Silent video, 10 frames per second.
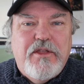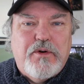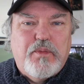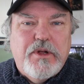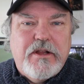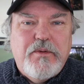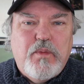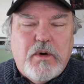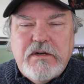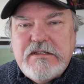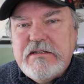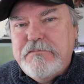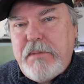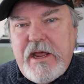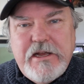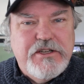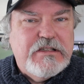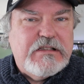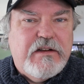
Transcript: there really weren't pages